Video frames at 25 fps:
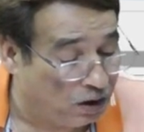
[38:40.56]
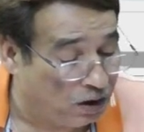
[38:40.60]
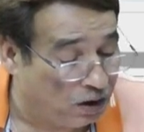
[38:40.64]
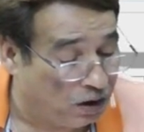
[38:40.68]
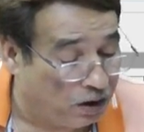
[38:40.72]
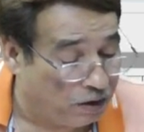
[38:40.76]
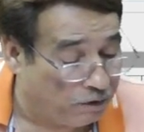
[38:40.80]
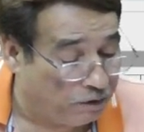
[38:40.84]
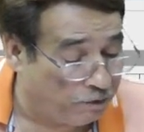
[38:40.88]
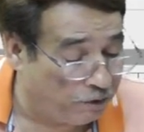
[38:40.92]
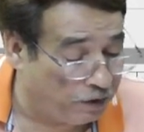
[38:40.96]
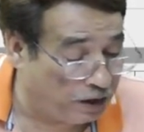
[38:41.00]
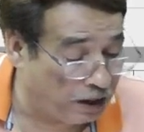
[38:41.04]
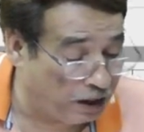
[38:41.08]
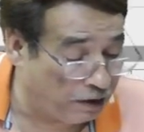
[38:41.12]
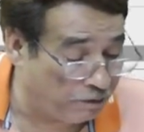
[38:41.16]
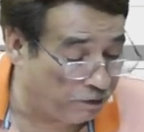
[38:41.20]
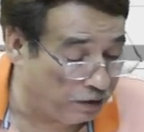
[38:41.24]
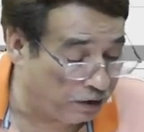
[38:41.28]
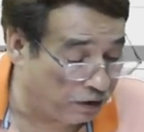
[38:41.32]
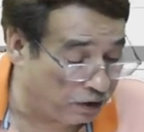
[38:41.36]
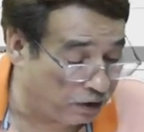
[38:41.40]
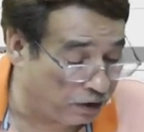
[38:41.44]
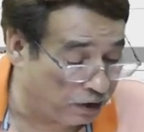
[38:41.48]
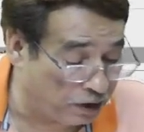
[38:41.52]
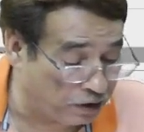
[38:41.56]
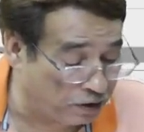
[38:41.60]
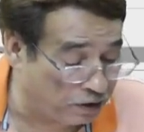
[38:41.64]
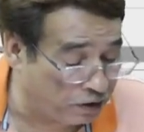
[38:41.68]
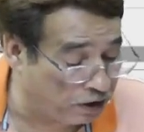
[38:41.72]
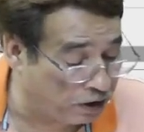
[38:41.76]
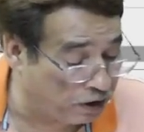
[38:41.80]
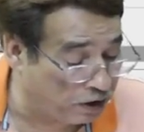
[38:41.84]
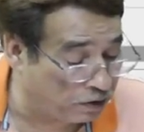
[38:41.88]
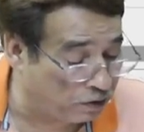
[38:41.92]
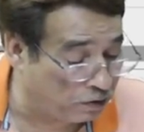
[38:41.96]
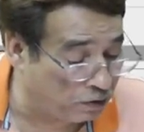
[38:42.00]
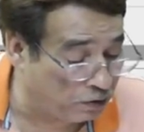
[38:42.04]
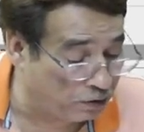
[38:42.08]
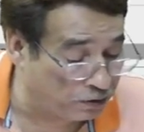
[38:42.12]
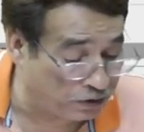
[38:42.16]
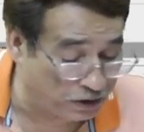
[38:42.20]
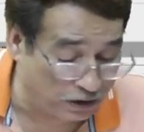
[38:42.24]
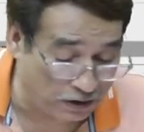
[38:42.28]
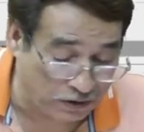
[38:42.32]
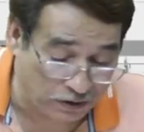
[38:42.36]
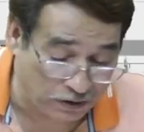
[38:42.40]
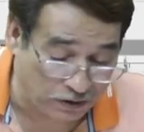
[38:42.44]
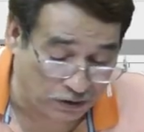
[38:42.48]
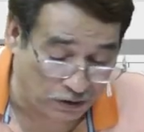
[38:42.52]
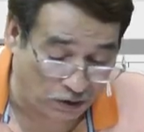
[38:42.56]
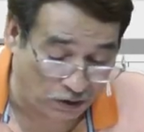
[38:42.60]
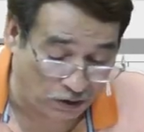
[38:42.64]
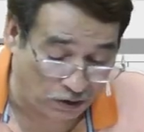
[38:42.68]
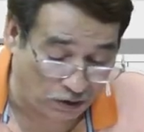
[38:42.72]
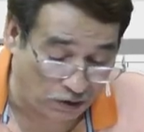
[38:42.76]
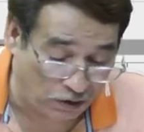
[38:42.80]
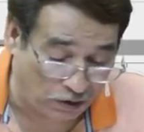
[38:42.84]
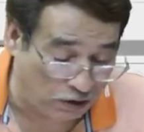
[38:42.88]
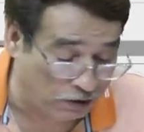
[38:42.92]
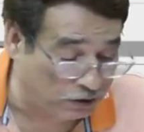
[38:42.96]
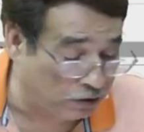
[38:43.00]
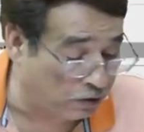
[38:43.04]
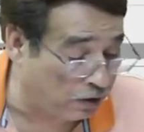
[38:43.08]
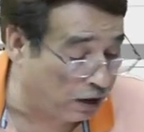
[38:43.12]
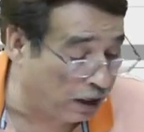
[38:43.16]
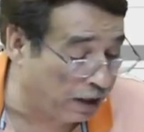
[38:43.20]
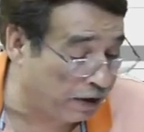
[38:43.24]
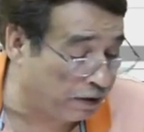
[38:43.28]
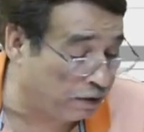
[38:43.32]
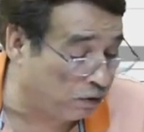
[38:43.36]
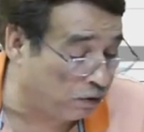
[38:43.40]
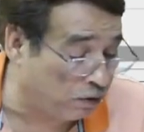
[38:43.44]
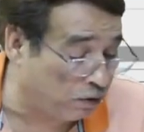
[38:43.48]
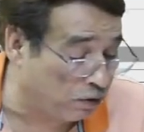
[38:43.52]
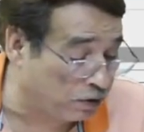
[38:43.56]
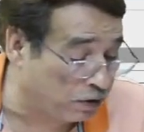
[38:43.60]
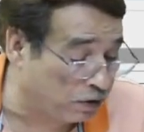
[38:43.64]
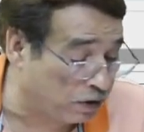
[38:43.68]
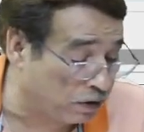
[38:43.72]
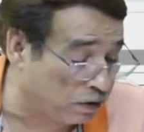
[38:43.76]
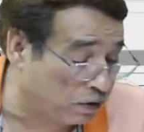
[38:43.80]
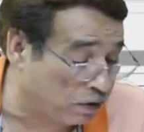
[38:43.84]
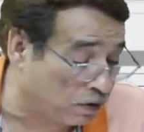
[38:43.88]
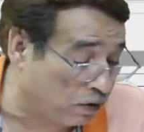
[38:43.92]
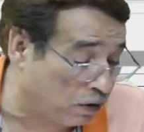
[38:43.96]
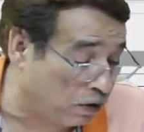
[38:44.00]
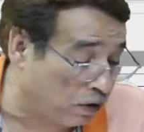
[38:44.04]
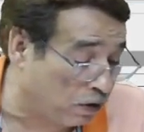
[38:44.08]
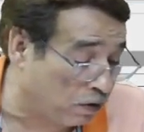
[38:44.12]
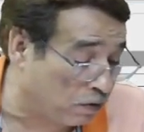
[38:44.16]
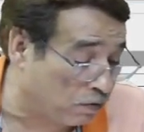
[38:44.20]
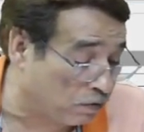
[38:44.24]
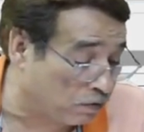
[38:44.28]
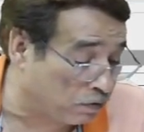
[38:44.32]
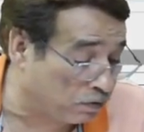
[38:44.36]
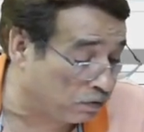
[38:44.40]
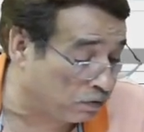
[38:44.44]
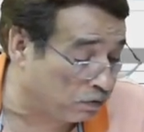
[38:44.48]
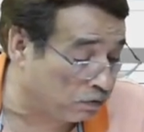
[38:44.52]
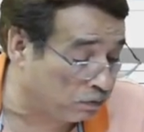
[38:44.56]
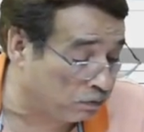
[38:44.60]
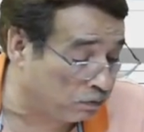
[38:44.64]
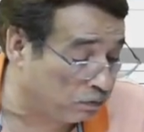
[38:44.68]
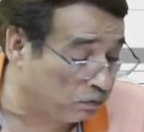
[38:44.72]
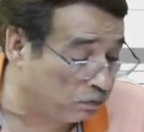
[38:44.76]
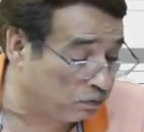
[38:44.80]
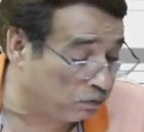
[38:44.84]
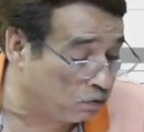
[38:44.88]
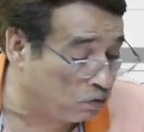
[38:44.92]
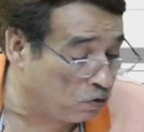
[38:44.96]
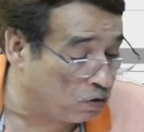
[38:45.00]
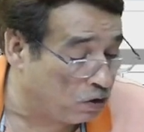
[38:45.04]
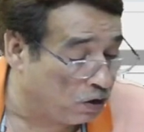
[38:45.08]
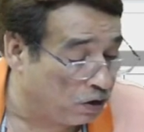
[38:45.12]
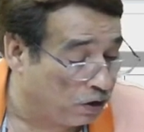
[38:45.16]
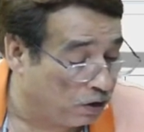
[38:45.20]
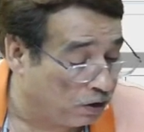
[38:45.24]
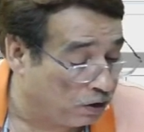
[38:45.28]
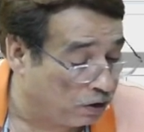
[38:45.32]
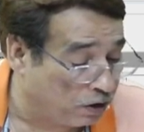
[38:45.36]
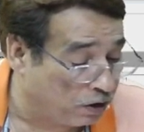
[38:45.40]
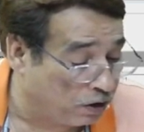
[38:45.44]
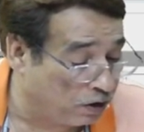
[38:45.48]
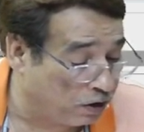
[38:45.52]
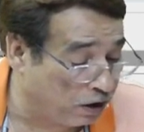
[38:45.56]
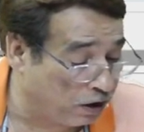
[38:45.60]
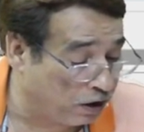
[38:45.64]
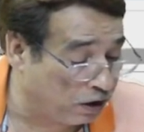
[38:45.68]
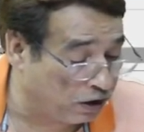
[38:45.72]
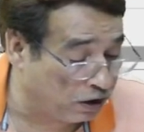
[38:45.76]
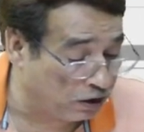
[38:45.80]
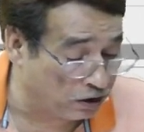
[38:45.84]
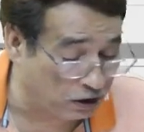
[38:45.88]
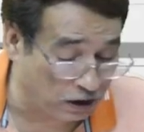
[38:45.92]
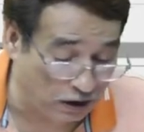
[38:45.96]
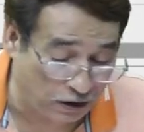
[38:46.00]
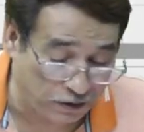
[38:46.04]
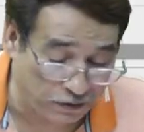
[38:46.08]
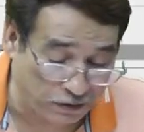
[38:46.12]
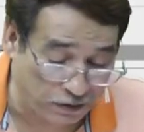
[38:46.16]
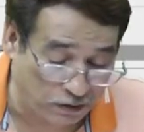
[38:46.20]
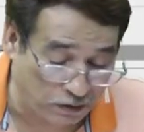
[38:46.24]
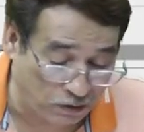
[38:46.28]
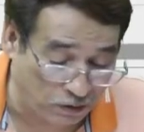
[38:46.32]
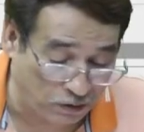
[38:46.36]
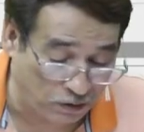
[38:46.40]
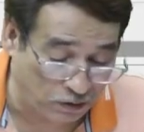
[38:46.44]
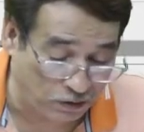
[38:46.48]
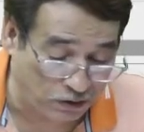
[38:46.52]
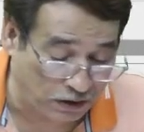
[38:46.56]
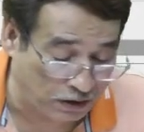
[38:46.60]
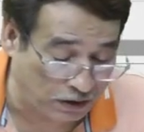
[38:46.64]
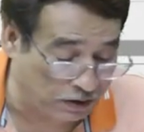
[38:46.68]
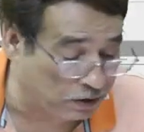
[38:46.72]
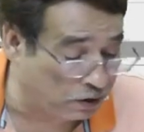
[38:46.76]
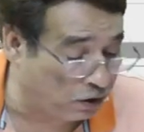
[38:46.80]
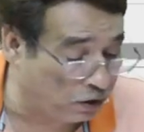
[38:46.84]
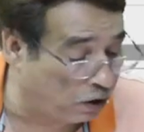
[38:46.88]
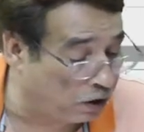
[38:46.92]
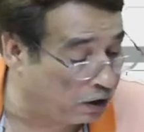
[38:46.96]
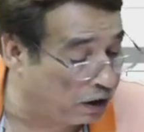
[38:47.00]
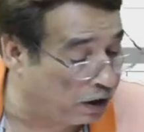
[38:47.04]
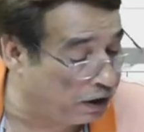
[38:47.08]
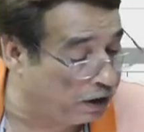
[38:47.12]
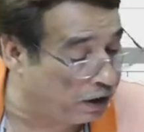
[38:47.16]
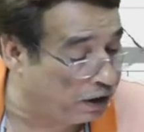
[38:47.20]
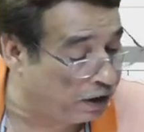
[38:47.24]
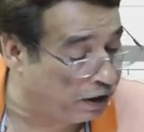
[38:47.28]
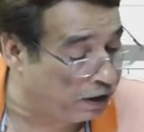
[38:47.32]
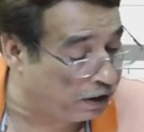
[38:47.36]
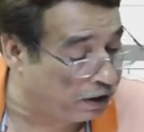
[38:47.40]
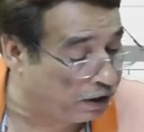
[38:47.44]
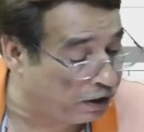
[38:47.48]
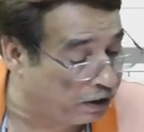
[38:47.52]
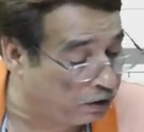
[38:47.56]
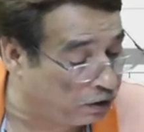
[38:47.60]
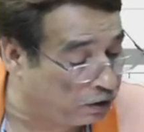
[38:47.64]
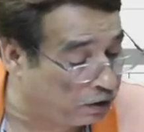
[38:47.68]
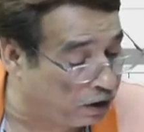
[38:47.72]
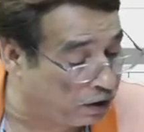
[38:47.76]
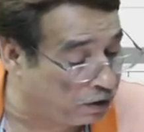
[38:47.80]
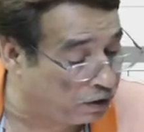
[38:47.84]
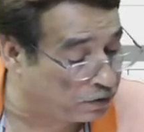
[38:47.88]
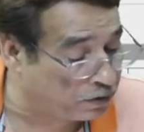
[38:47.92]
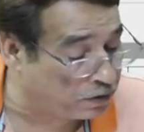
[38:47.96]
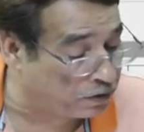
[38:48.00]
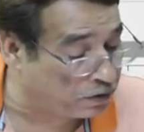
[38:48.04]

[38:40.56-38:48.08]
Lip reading: We haven't written here closing stock, also write closing stock. 30,000 closing stock and 18,000.